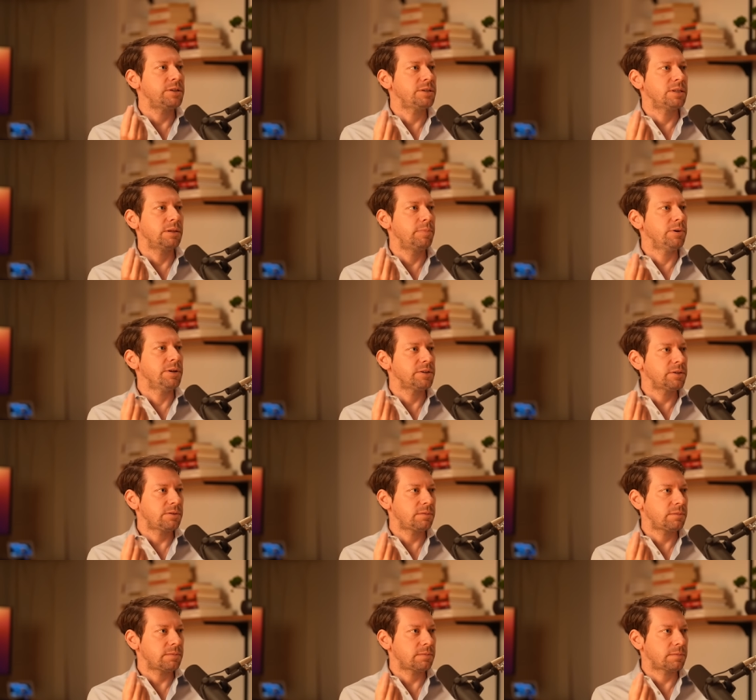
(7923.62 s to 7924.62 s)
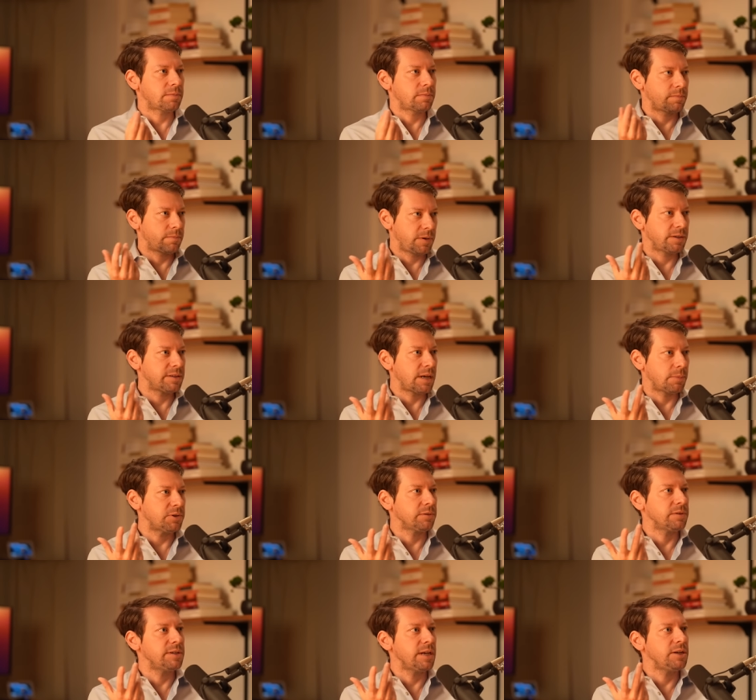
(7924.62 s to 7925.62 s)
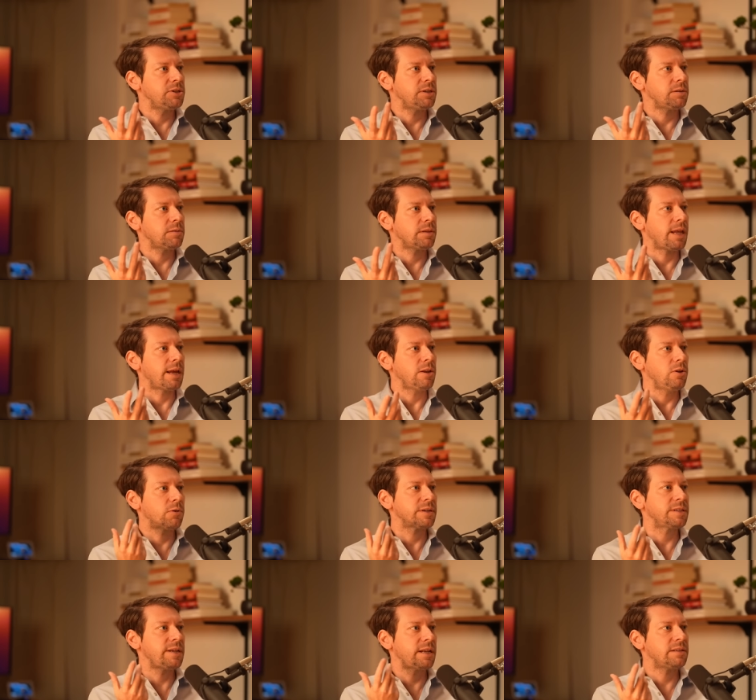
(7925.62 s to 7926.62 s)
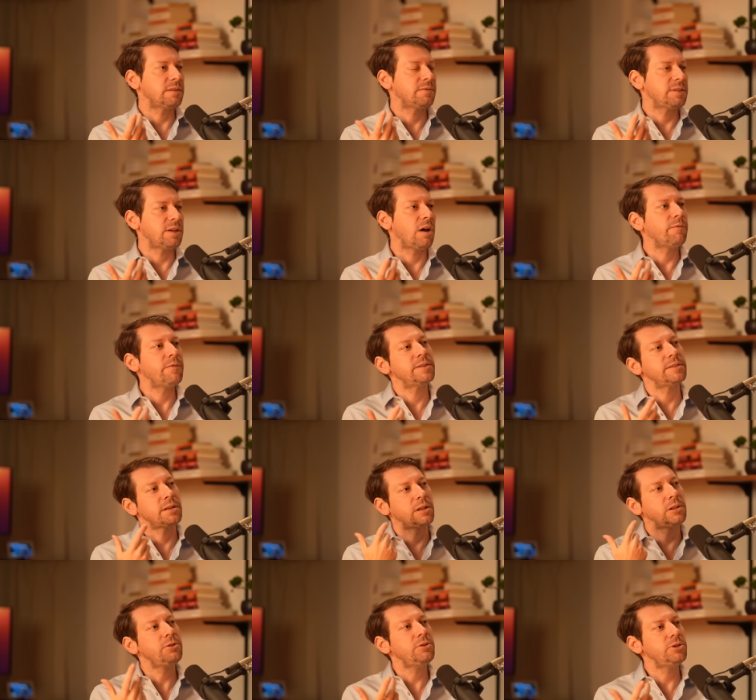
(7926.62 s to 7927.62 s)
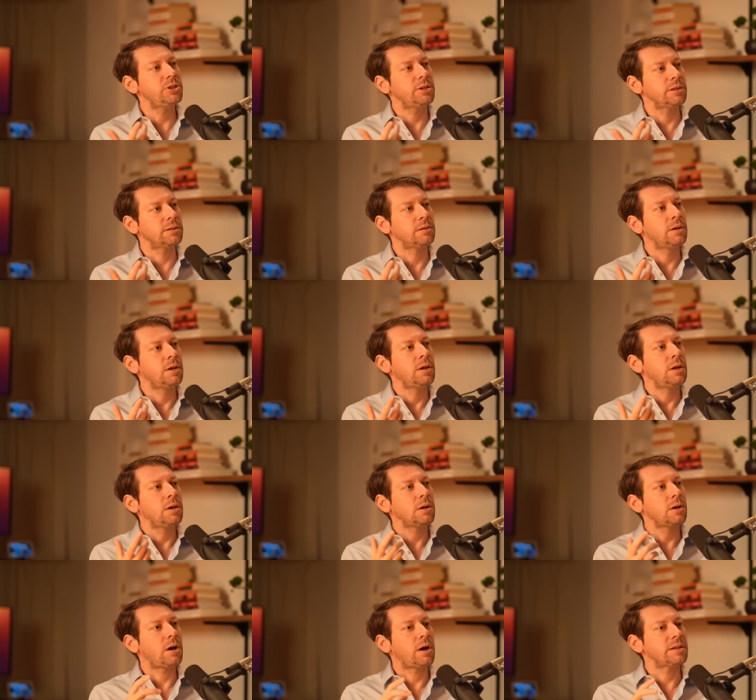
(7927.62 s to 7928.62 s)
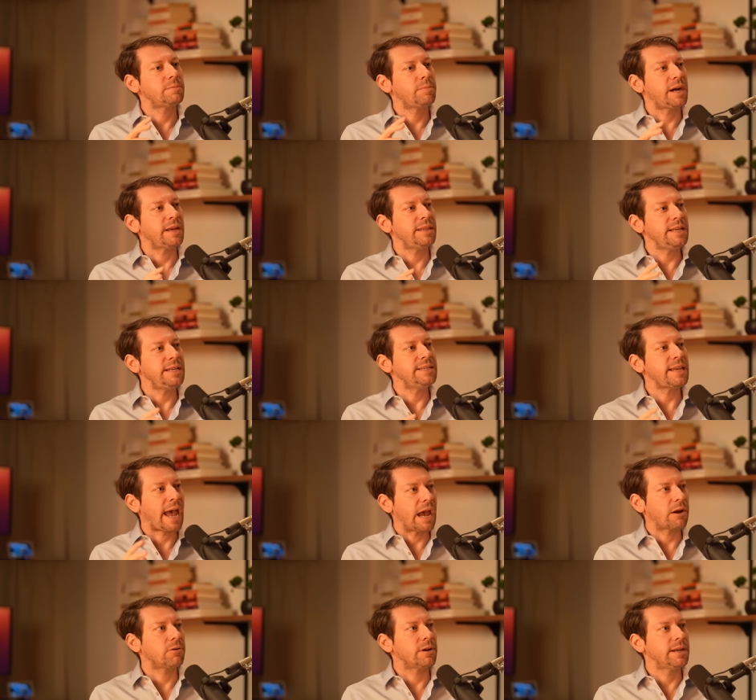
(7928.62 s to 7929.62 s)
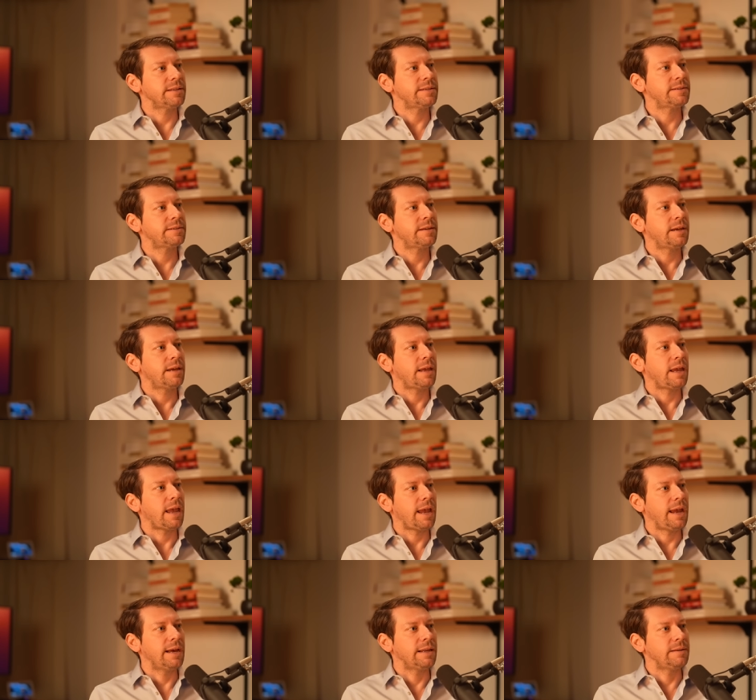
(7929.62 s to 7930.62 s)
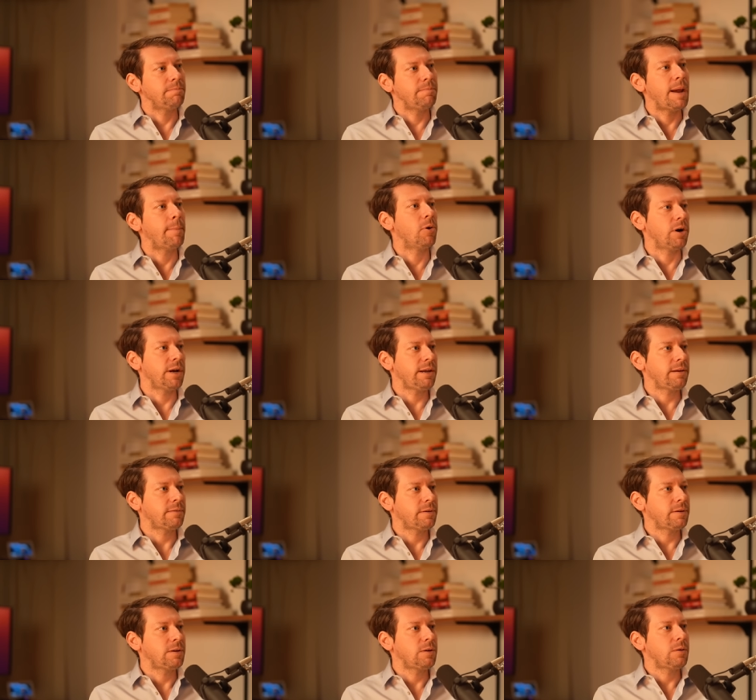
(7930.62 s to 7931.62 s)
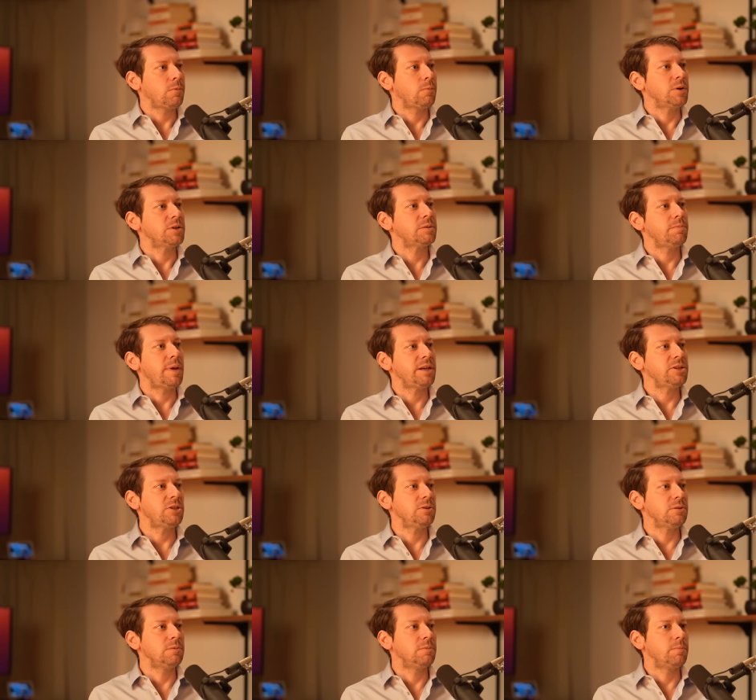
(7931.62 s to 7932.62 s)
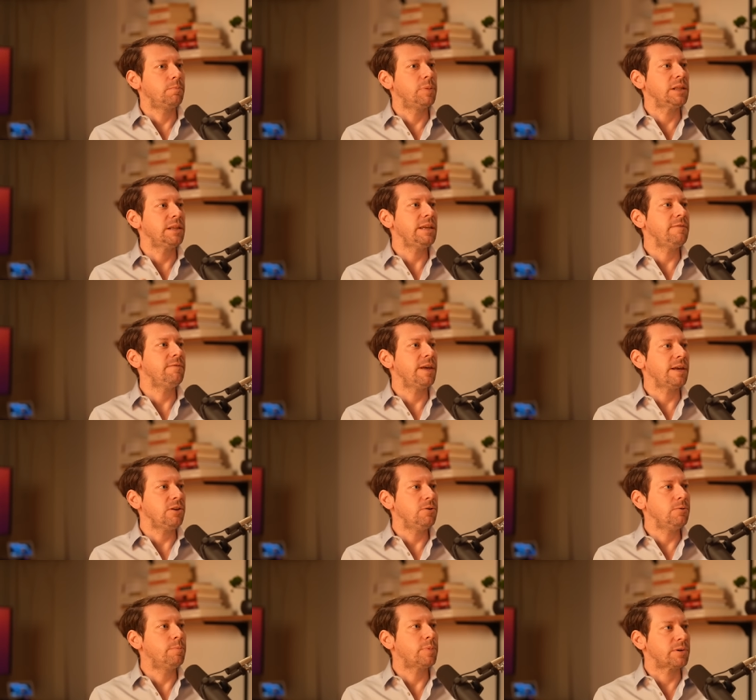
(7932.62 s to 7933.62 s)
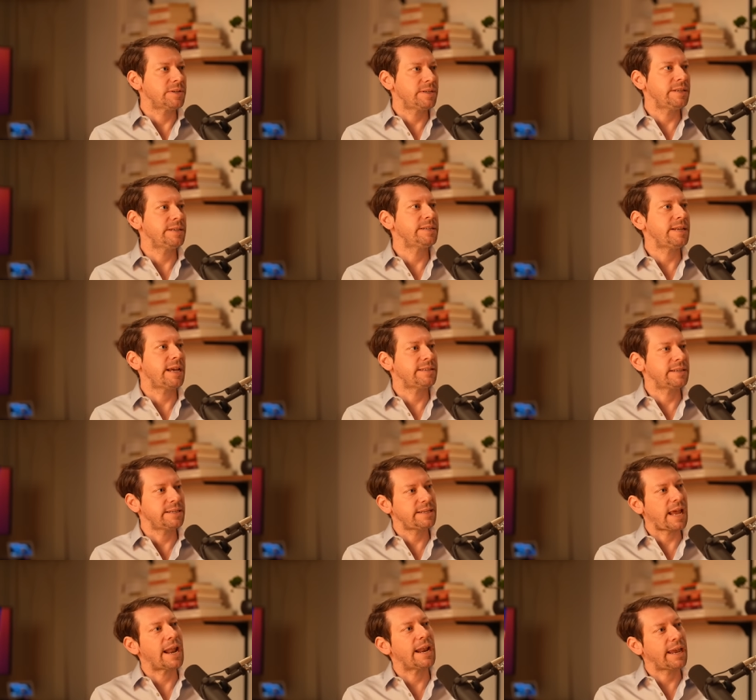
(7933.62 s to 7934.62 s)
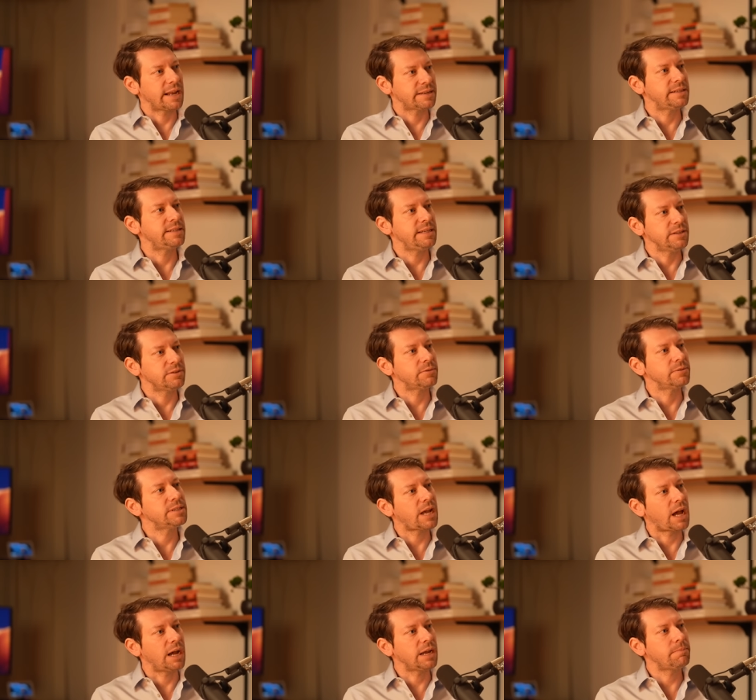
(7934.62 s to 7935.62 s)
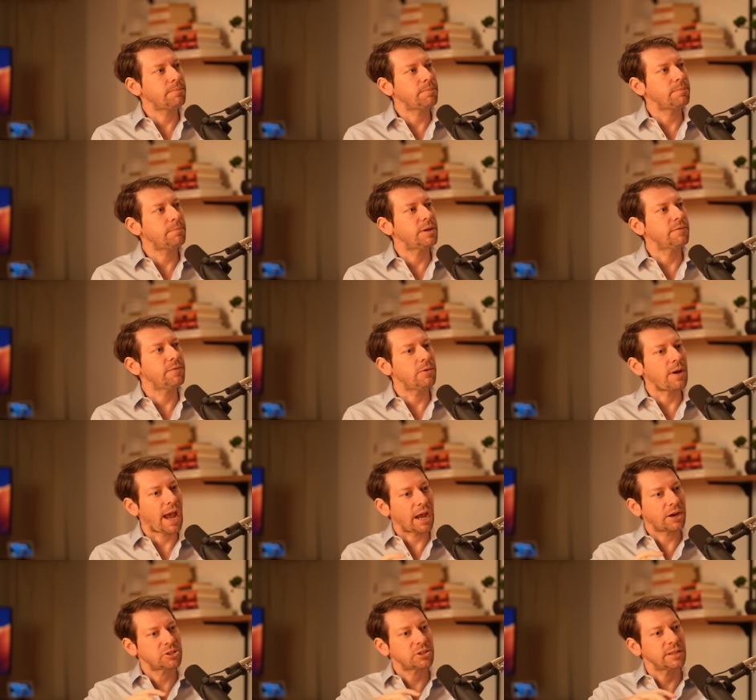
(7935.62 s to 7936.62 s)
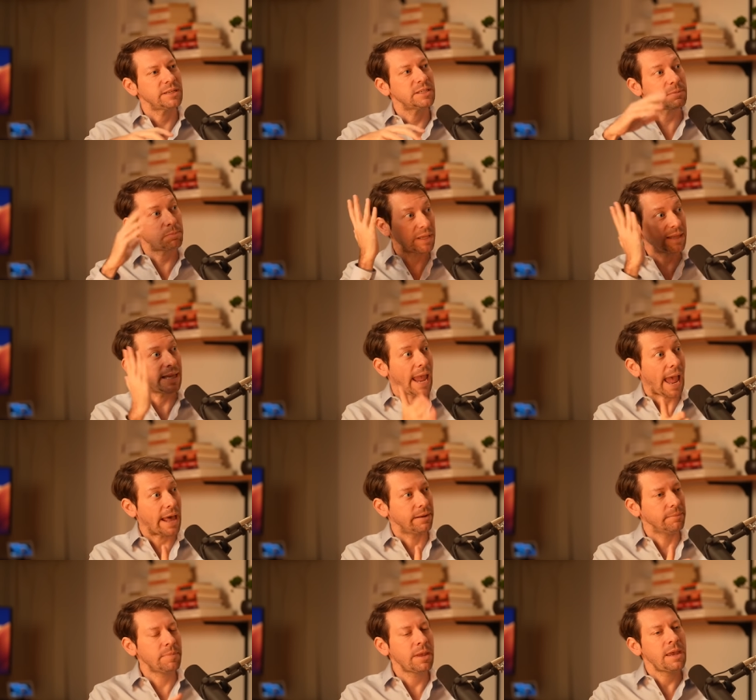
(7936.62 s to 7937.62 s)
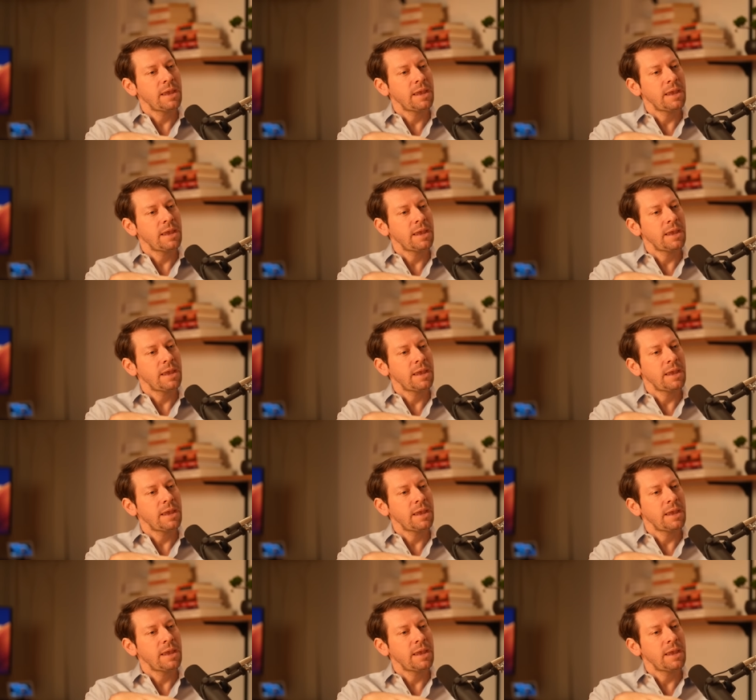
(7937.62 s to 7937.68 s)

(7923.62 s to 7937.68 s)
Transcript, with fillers: is the Buddhist conceptualization that your sense of self is an illusion caused by these aggregates and memory, which makes you believe that you persist as a static entity through time. But if you actually split the atom